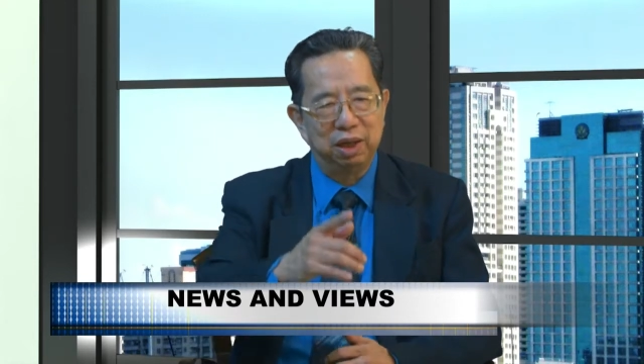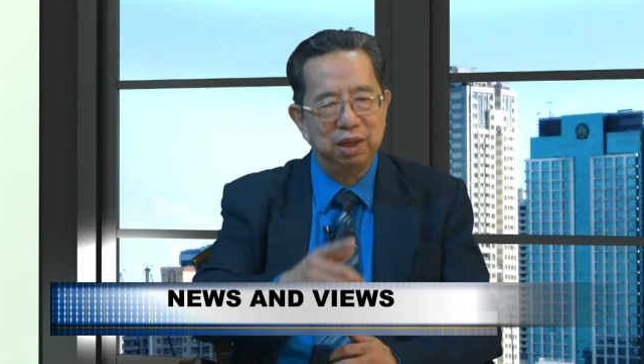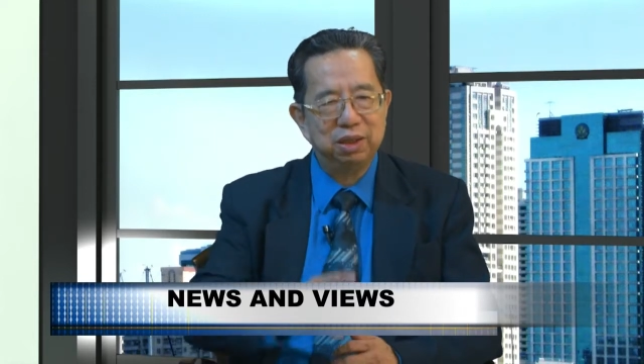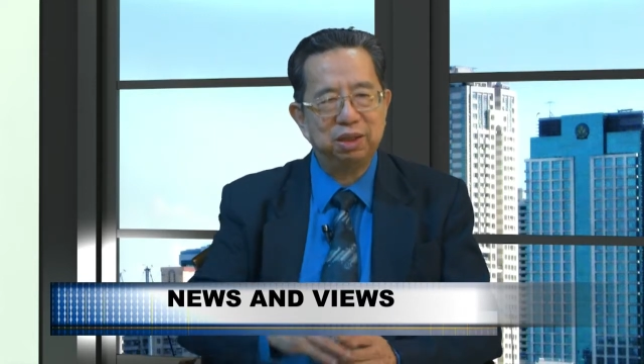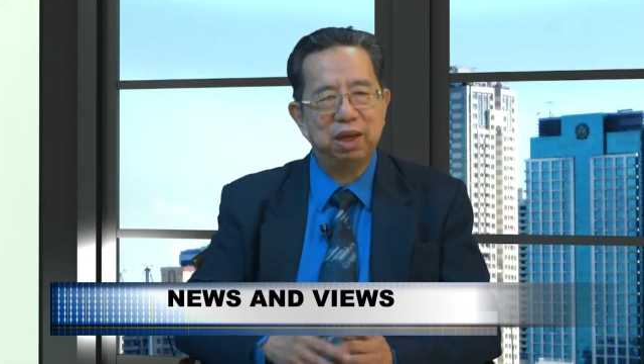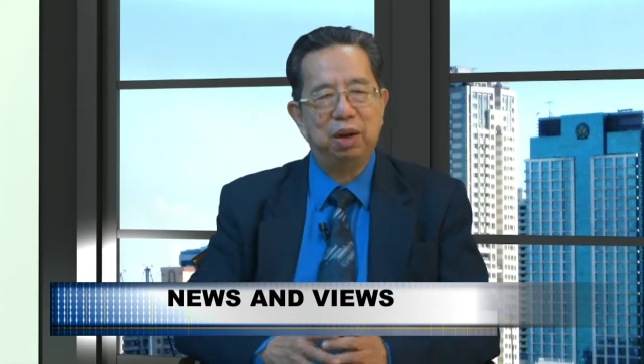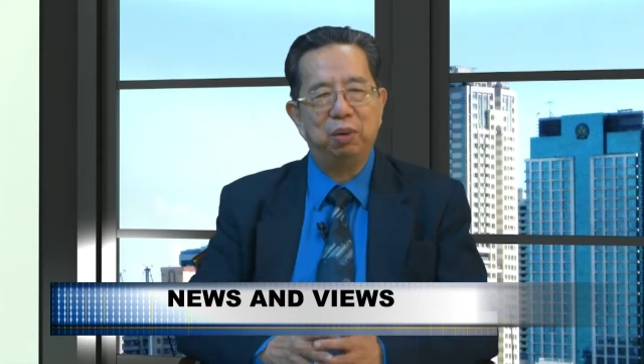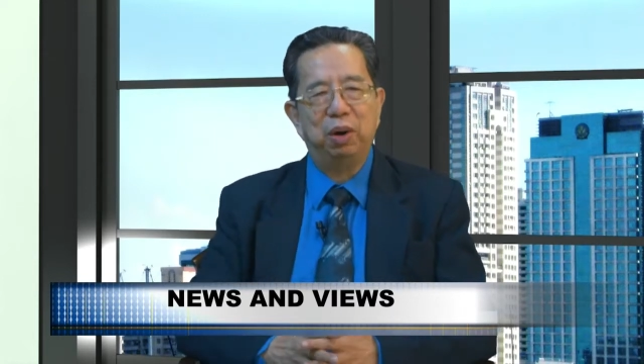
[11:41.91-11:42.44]

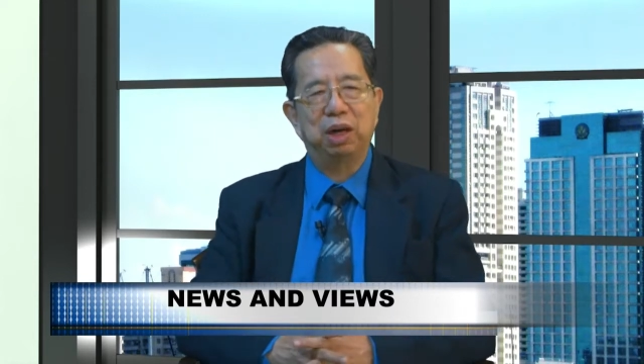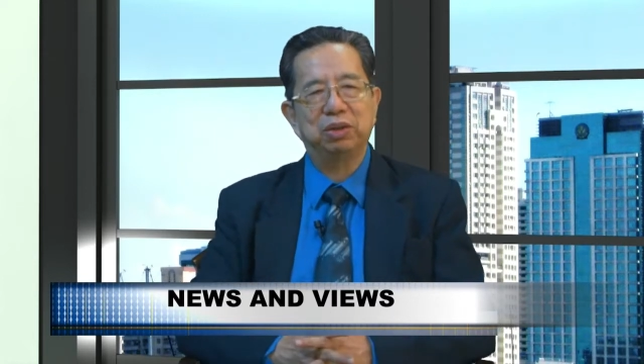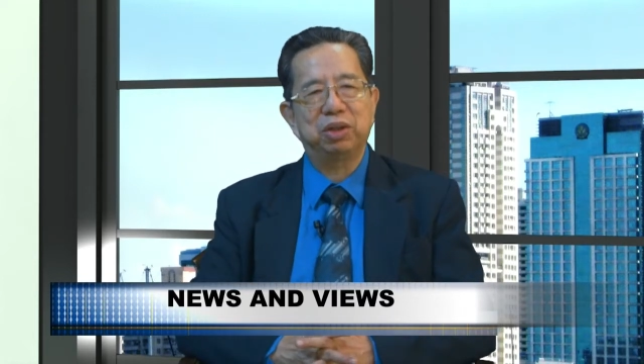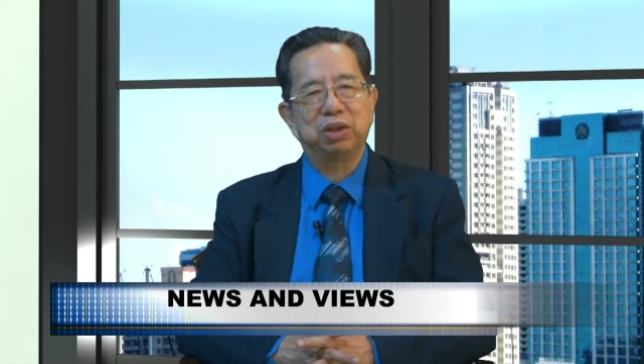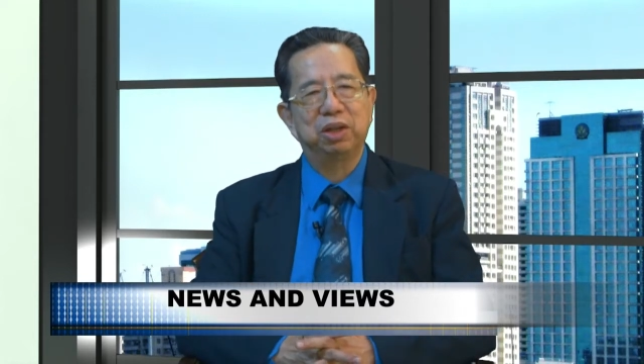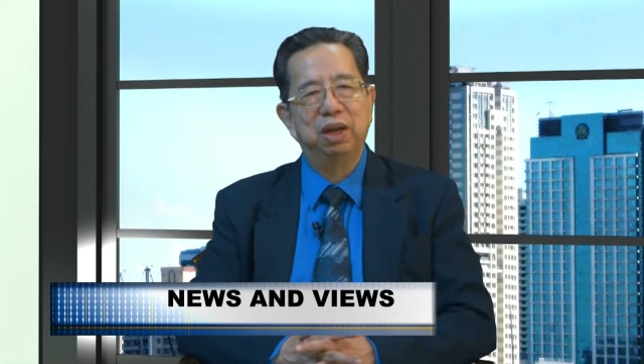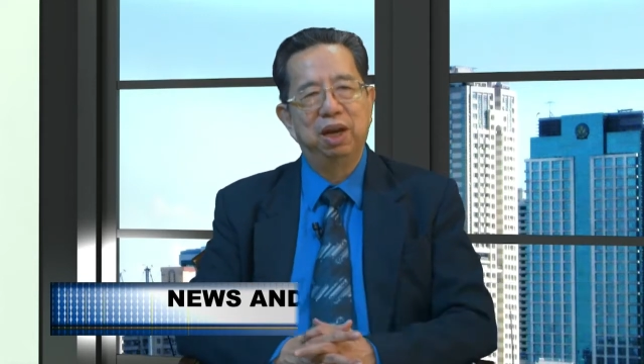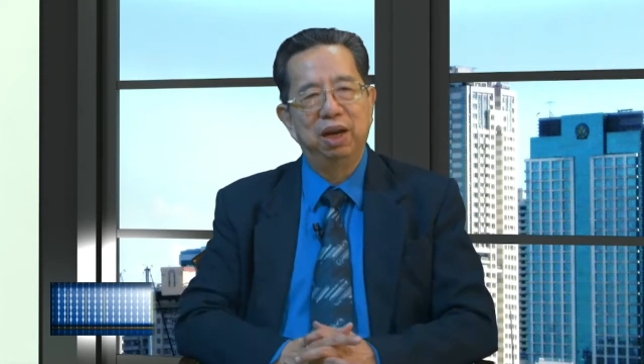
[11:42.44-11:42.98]
Let's
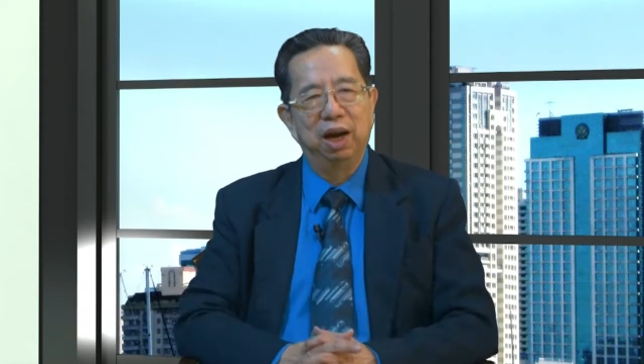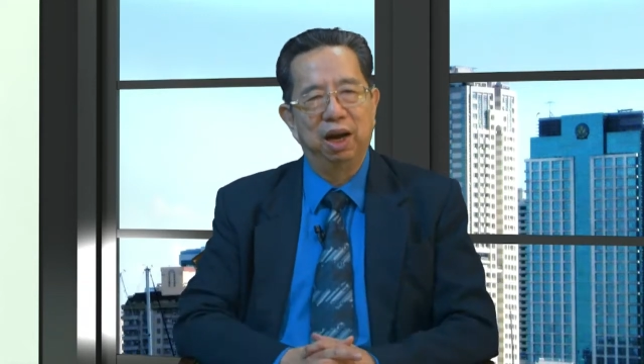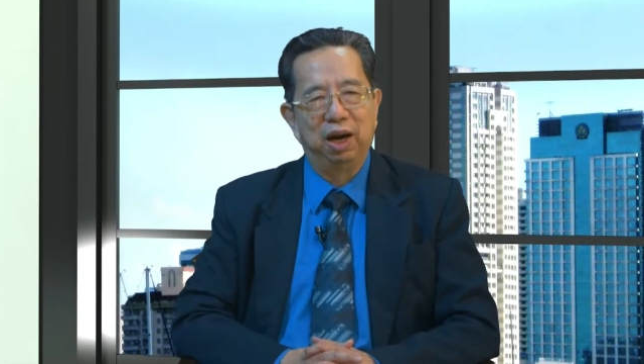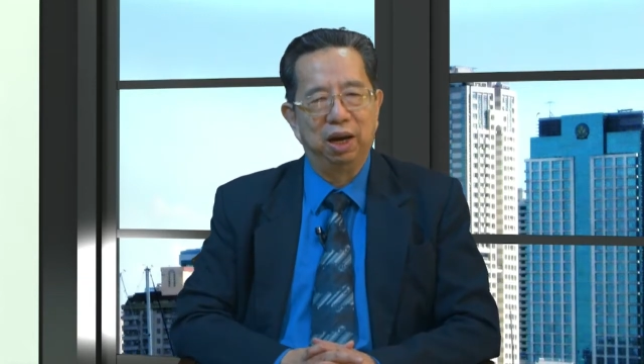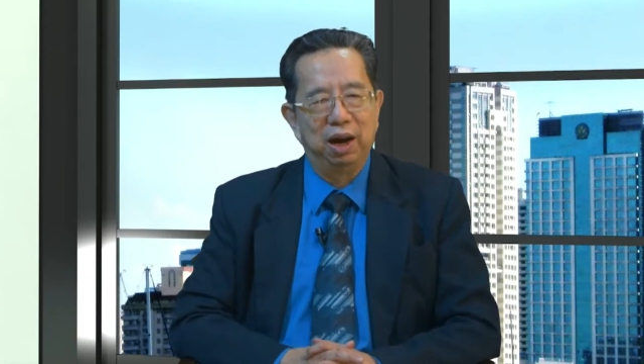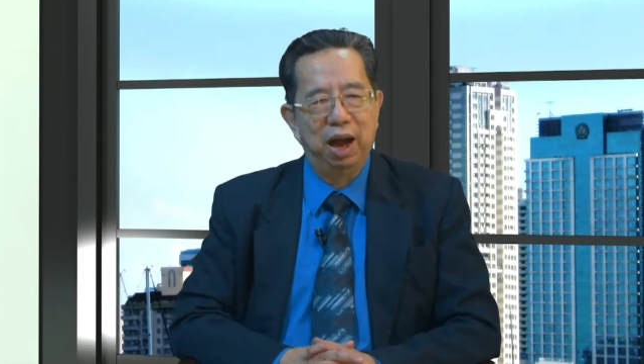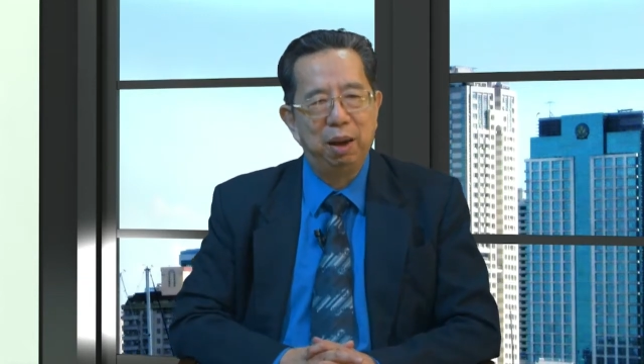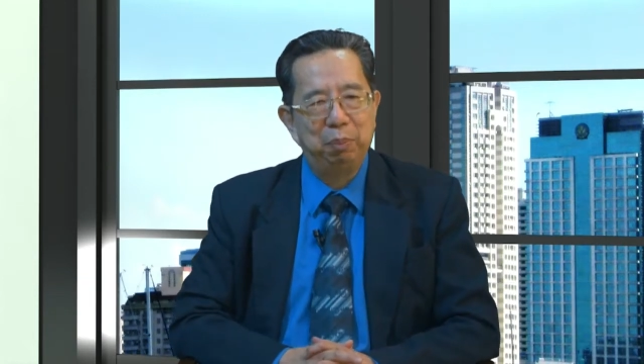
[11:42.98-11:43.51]
watch
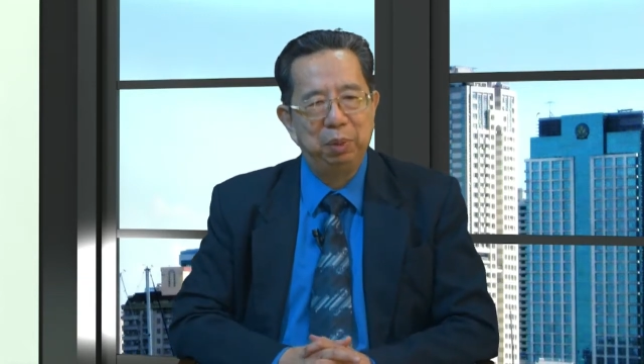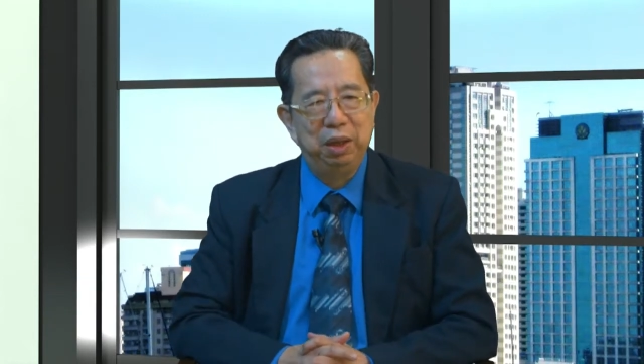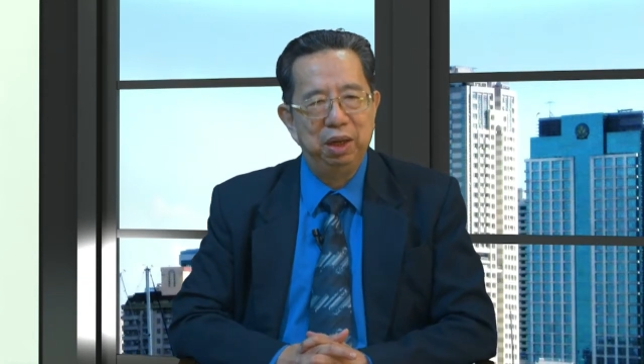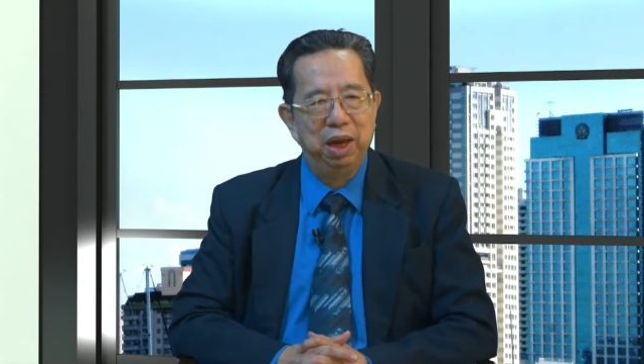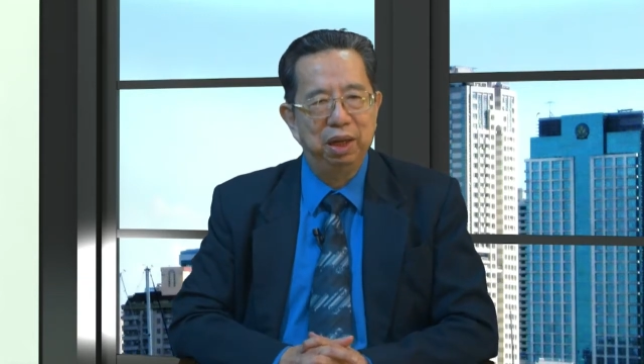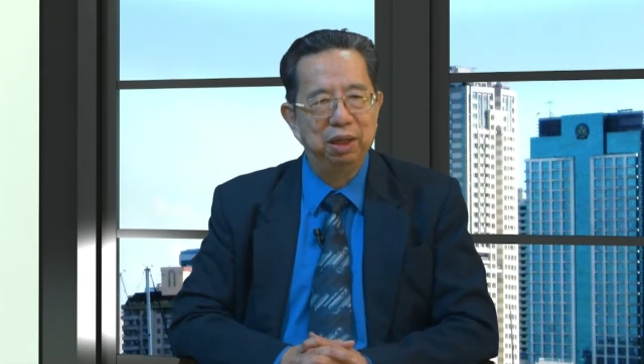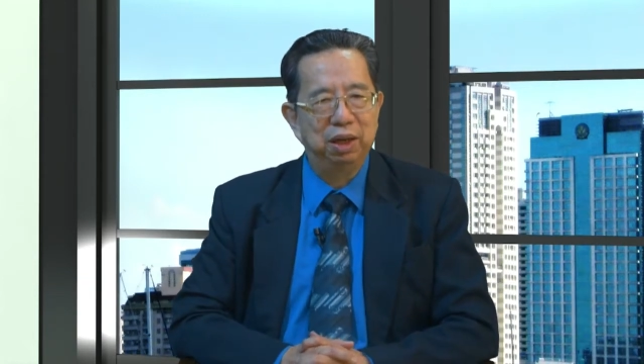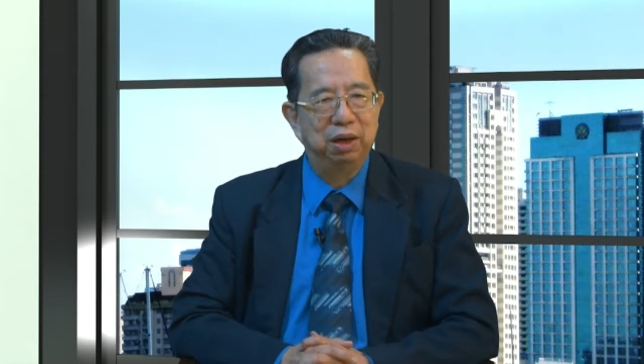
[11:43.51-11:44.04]
uh, Happy
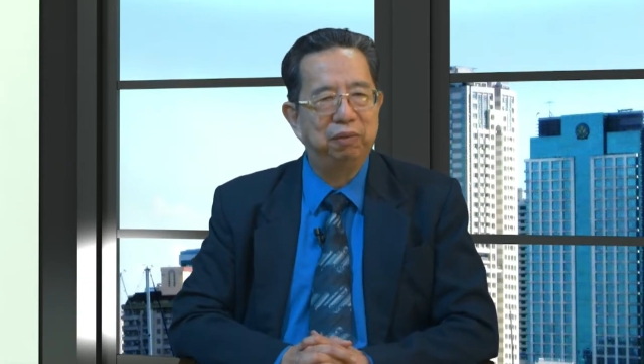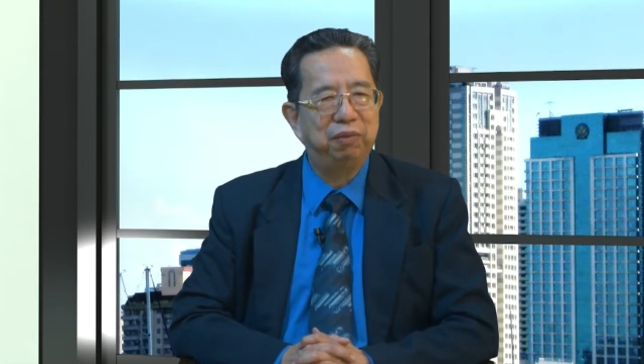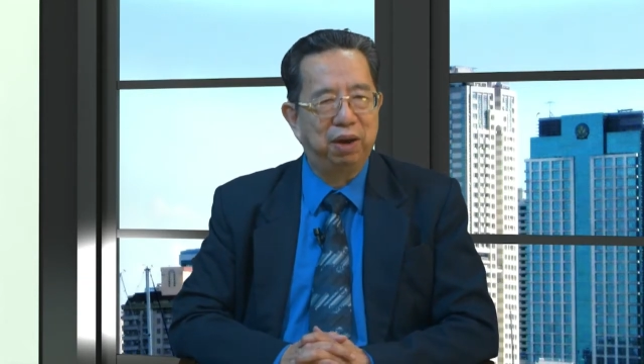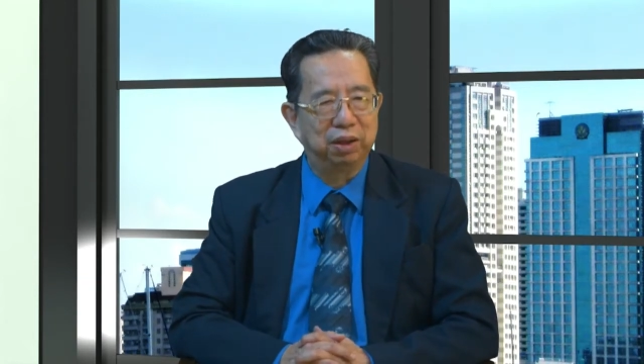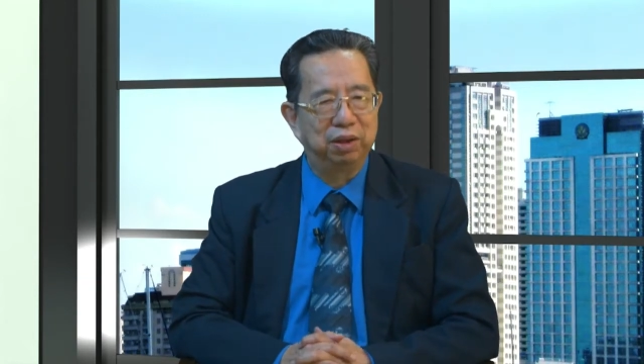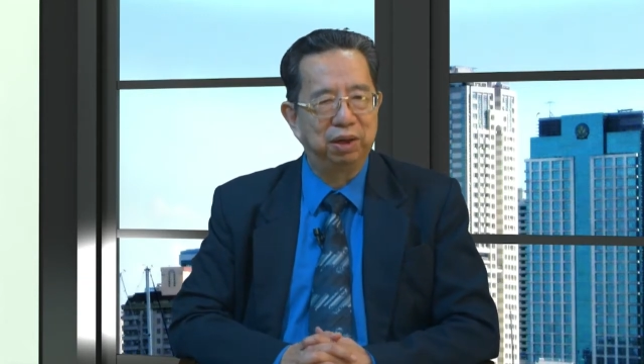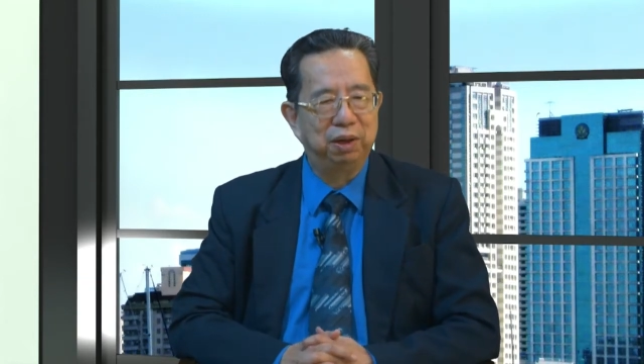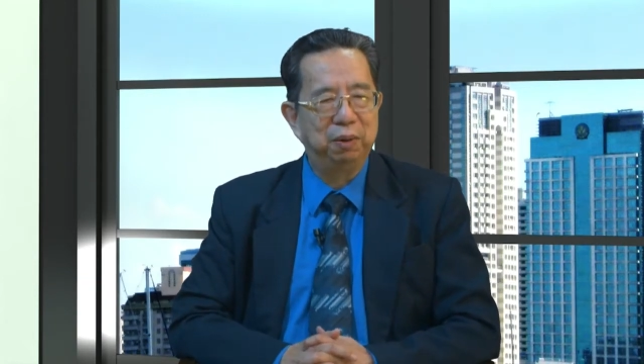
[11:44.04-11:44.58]
and her
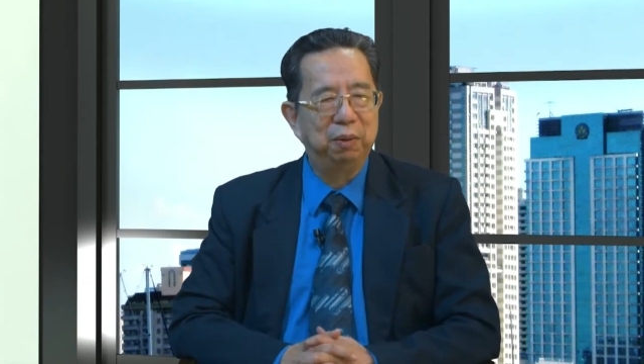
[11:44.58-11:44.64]
father.